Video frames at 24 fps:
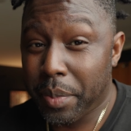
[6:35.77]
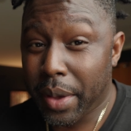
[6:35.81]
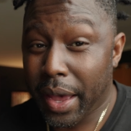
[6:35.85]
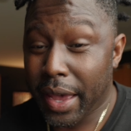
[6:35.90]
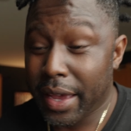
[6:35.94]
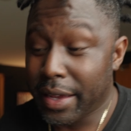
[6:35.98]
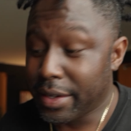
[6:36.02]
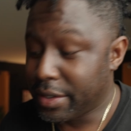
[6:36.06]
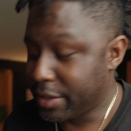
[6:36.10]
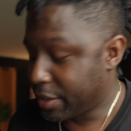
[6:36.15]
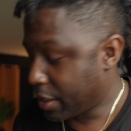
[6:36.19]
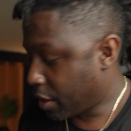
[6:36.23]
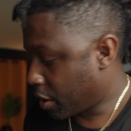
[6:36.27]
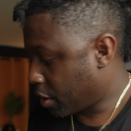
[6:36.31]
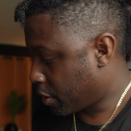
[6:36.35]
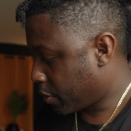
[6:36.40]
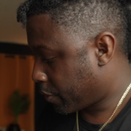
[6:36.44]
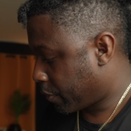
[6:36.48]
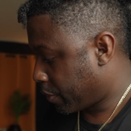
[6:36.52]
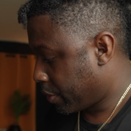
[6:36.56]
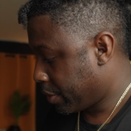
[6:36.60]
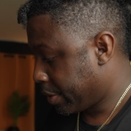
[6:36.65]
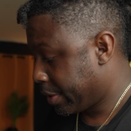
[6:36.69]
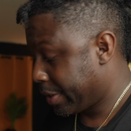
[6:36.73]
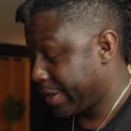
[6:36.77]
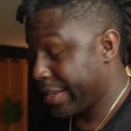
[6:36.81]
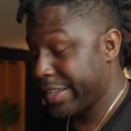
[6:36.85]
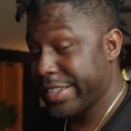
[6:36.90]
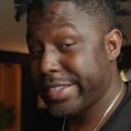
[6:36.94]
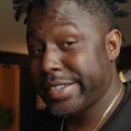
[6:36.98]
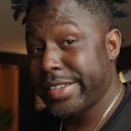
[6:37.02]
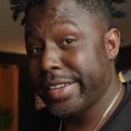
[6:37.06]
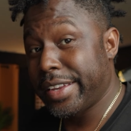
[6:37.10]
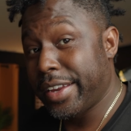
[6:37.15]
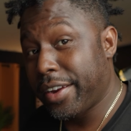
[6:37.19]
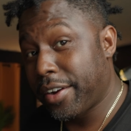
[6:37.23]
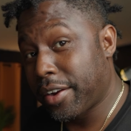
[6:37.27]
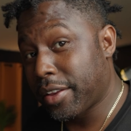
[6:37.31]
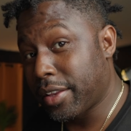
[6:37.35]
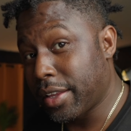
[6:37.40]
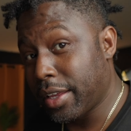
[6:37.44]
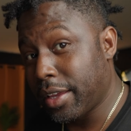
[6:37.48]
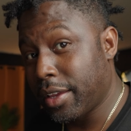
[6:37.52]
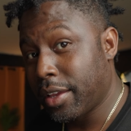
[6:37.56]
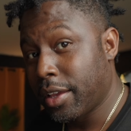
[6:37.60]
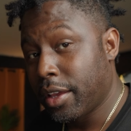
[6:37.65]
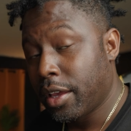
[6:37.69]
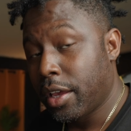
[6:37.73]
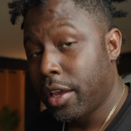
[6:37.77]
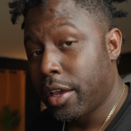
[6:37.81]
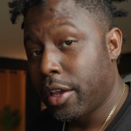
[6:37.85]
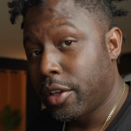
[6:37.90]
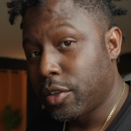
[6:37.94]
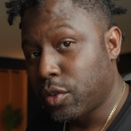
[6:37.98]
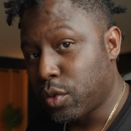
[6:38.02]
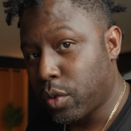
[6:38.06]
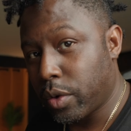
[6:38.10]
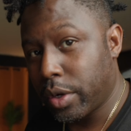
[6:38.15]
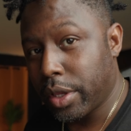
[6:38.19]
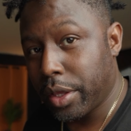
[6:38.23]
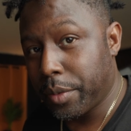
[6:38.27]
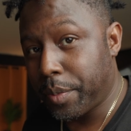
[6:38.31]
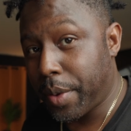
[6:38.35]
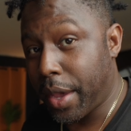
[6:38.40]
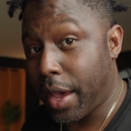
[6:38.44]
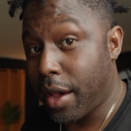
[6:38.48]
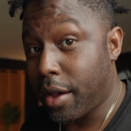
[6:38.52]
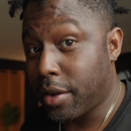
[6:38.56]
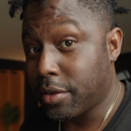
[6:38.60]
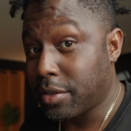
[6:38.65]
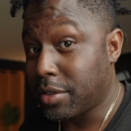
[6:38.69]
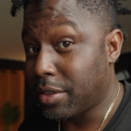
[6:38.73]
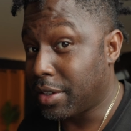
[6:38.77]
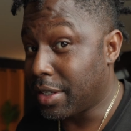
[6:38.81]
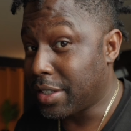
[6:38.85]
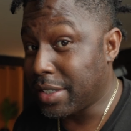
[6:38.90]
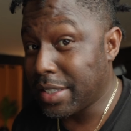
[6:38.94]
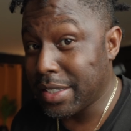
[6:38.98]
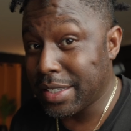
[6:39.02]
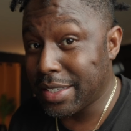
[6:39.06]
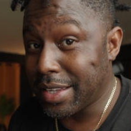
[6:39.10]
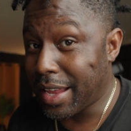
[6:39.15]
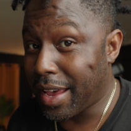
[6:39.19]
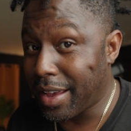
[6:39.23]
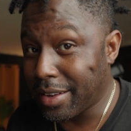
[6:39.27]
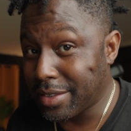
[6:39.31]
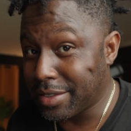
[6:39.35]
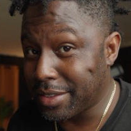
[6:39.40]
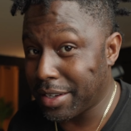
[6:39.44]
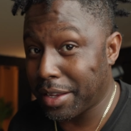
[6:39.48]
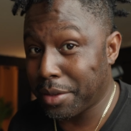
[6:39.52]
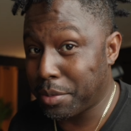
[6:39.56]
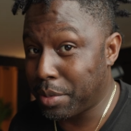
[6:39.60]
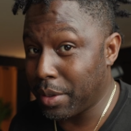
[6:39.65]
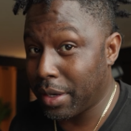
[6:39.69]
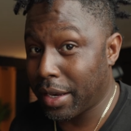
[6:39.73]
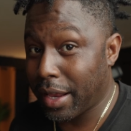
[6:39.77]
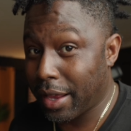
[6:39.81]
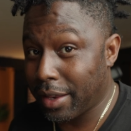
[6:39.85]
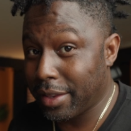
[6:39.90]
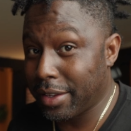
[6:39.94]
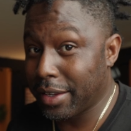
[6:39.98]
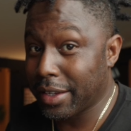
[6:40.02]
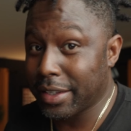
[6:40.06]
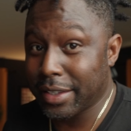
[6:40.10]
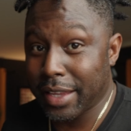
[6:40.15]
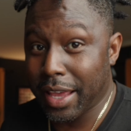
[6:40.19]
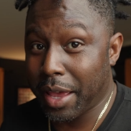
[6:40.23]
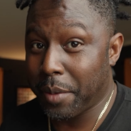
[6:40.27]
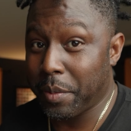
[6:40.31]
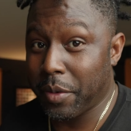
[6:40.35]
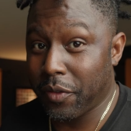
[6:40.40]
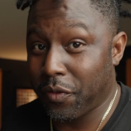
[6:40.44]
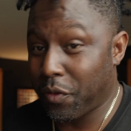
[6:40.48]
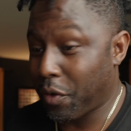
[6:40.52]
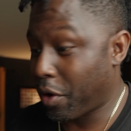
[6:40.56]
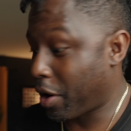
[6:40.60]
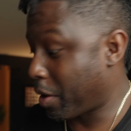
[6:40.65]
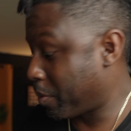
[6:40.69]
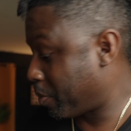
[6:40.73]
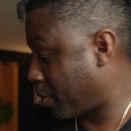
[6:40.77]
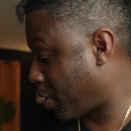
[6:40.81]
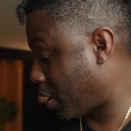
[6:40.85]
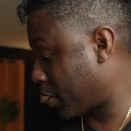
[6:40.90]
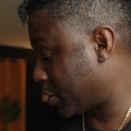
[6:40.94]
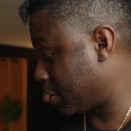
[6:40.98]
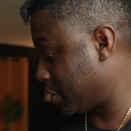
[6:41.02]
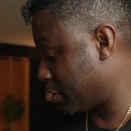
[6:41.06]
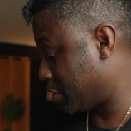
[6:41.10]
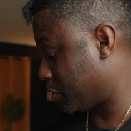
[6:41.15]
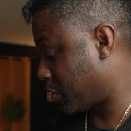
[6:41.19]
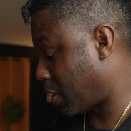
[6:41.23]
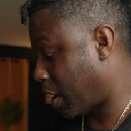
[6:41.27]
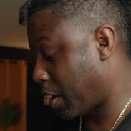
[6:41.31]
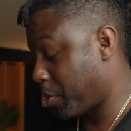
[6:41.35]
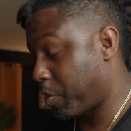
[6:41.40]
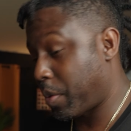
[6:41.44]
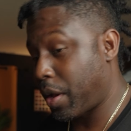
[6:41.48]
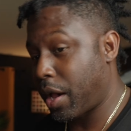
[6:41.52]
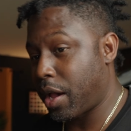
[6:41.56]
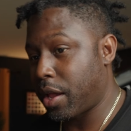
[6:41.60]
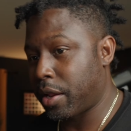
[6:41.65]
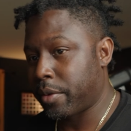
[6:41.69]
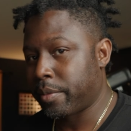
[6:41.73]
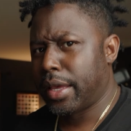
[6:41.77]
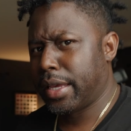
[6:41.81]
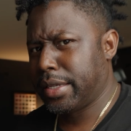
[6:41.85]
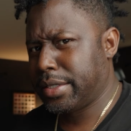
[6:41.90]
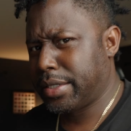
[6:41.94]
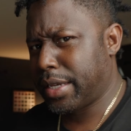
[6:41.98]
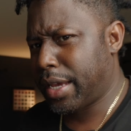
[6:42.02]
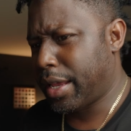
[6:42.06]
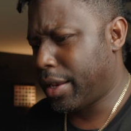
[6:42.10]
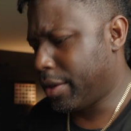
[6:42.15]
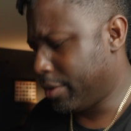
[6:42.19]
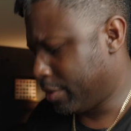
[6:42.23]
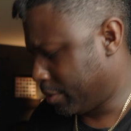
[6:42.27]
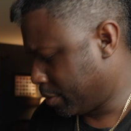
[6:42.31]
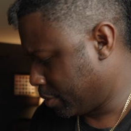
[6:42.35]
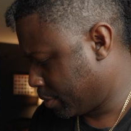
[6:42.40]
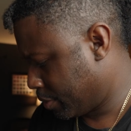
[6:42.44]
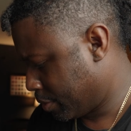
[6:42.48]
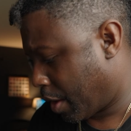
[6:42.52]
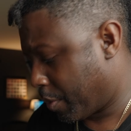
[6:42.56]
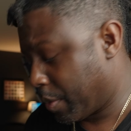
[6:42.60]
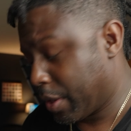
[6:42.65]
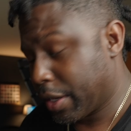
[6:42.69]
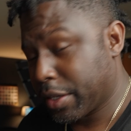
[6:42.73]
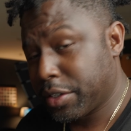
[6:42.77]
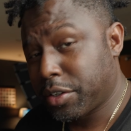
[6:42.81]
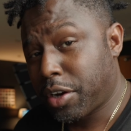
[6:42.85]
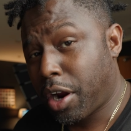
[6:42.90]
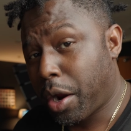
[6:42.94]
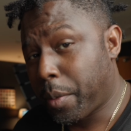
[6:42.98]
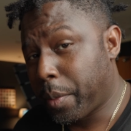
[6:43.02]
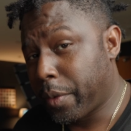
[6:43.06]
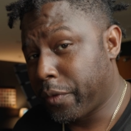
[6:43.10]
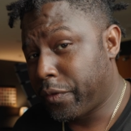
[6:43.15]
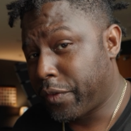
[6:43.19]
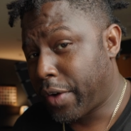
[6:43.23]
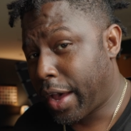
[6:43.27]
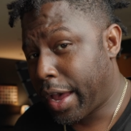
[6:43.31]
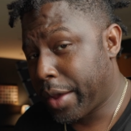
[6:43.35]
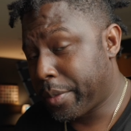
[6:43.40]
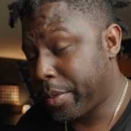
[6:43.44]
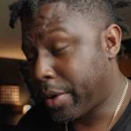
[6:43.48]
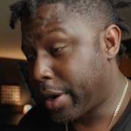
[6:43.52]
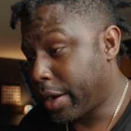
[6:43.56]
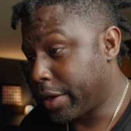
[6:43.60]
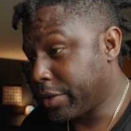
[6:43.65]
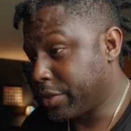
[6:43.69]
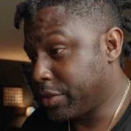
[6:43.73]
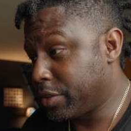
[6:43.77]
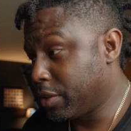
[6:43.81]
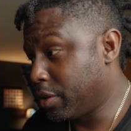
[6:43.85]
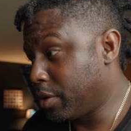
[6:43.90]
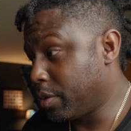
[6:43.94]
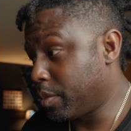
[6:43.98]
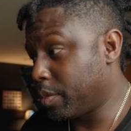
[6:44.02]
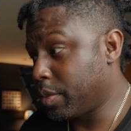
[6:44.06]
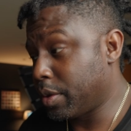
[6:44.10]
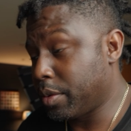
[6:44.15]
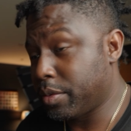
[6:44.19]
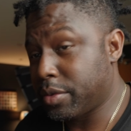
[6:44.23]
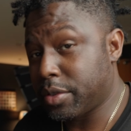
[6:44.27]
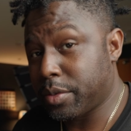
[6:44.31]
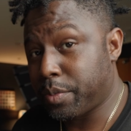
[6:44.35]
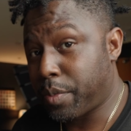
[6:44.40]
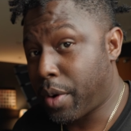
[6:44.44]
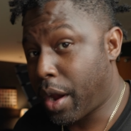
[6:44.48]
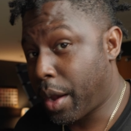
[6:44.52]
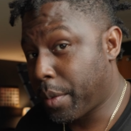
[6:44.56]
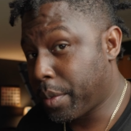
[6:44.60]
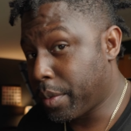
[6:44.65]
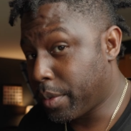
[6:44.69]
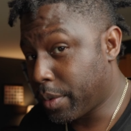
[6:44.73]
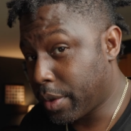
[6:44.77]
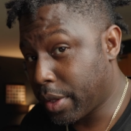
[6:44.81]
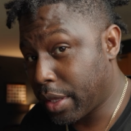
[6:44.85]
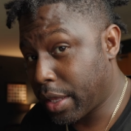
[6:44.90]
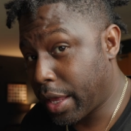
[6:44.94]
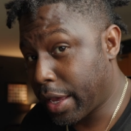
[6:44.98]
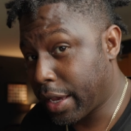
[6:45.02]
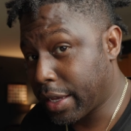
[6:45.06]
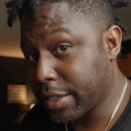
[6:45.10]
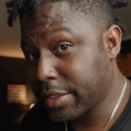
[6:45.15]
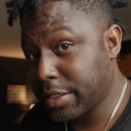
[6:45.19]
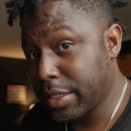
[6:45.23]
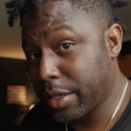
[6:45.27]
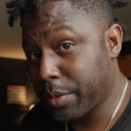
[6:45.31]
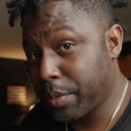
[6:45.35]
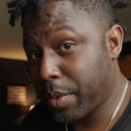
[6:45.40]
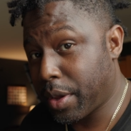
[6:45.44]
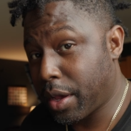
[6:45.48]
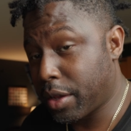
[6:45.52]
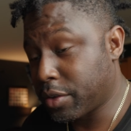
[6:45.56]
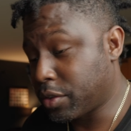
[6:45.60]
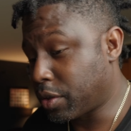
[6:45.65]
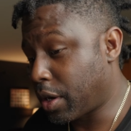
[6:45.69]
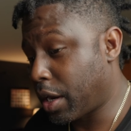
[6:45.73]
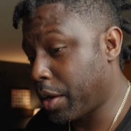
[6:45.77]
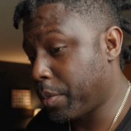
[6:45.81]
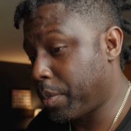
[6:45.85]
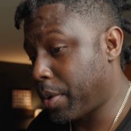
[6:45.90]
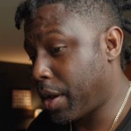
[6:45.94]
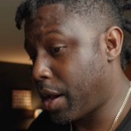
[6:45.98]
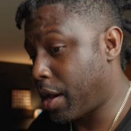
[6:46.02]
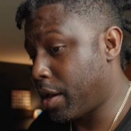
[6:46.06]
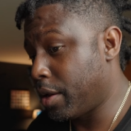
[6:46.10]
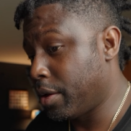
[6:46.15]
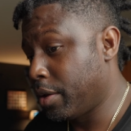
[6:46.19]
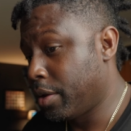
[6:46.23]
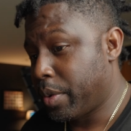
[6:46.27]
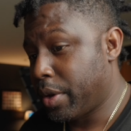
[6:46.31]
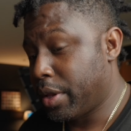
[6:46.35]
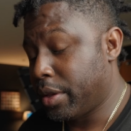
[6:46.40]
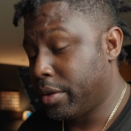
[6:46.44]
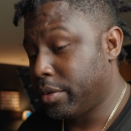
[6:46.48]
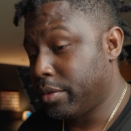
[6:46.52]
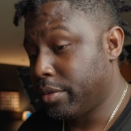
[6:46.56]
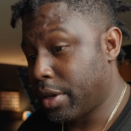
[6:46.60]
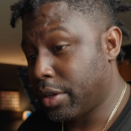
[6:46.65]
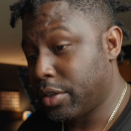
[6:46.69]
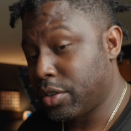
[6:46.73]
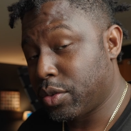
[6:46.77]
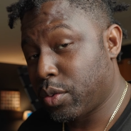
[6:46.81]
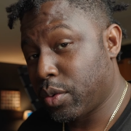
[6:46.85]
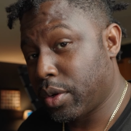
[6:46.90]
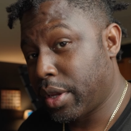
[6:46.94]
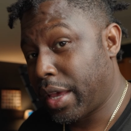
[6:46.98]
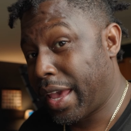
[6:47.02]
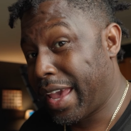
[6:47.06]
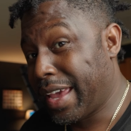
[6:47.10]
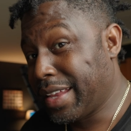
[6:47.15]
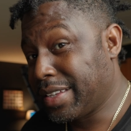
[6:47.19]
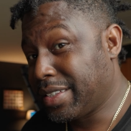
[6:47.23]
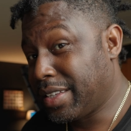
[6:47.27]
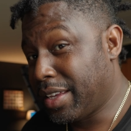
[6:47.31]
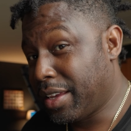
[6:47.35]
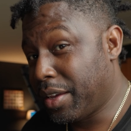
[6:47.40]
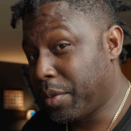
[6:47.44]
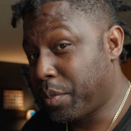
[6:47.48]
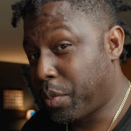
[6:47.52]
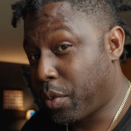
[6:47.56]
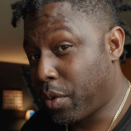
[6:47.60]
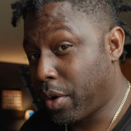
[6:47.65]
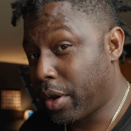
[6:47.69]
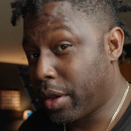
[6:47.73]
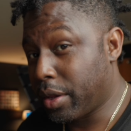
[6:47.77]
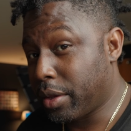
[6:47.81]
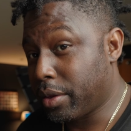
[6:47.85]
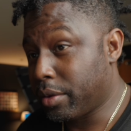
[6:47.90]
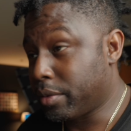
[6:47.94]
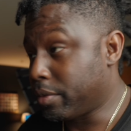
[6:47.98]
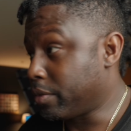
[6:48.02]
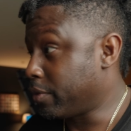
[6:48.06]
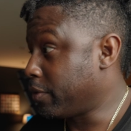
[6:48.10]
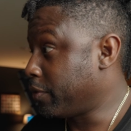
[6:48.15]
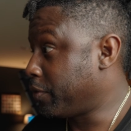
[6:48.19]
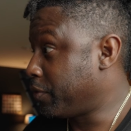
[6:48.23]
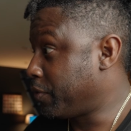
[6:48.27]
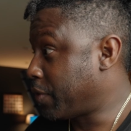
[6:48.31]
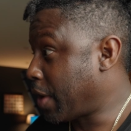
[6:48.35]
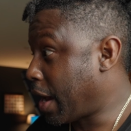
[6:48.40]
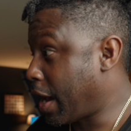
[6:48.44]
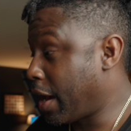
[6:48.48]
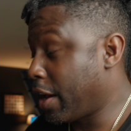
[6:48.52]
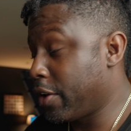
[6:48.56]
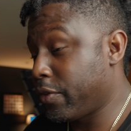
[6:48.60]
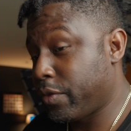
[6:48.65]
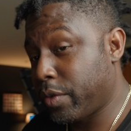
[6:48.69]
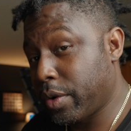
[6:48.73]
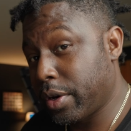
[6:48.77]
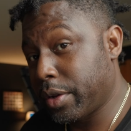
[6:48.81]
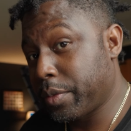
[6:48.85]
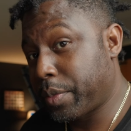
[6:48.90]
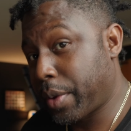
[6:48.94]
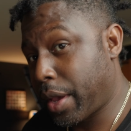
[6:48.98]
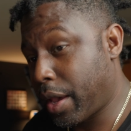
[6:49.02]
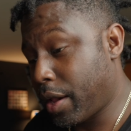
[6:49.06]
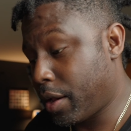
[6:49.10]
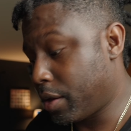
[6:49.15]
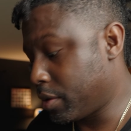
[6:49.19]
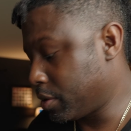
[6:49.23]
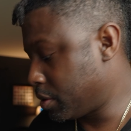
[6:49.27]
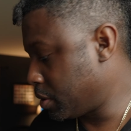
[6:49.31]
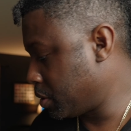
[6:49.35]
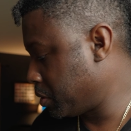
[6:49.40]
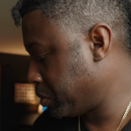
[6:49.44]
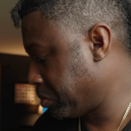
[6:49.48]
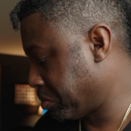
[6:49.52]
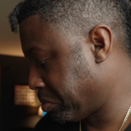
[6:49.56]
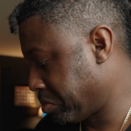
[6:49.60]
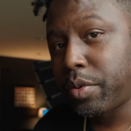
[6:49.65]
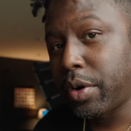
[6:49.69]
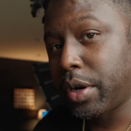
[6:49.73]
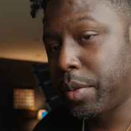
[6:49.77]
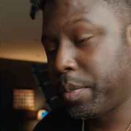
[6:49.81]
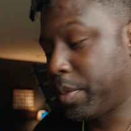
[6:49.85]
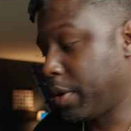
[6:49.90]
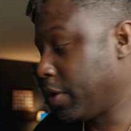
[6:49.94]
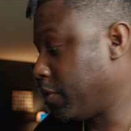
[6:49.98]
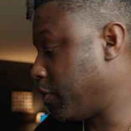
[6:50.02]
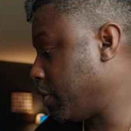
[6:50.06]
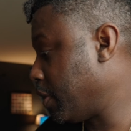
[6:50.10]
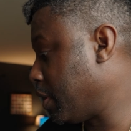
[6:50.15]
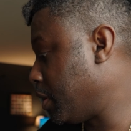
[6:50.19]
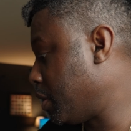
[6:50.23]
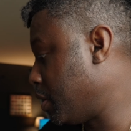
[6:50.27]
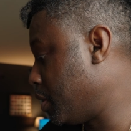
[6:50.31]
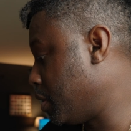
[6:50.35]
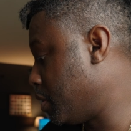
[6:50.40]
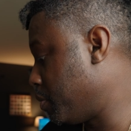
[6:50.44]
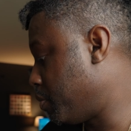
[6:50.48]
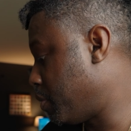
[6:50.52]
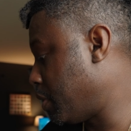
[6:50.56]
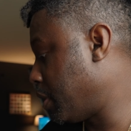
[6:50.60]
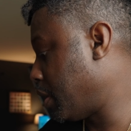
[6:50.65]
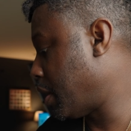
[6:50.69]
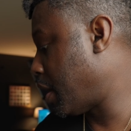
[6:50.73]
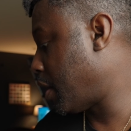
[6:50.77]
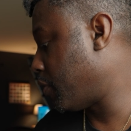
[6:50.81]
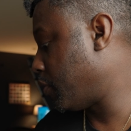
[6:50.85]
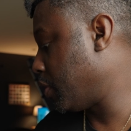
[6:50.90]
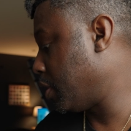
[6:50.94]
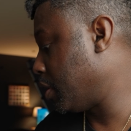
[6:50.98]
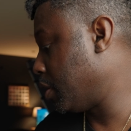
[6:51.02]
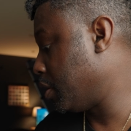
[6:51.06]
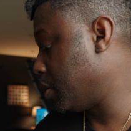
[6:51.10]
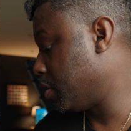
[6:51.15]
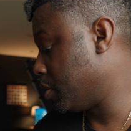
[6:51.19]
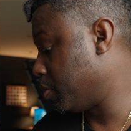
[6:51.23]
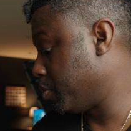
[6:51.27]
by itself is nearly 20 pounds. This is not something I looked at before I bought this tripod. They said, I mean, it's carbon fiber. I assumed it's probably like a 10-pound tripod, but 18.51 pounds, pretty beefy, pretty heavy.